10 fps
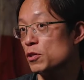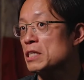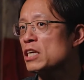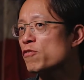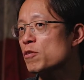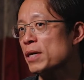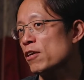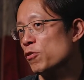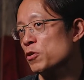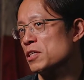So they think of the
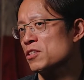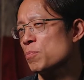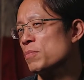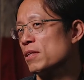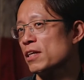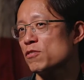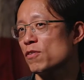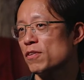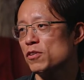metaverse as something that's,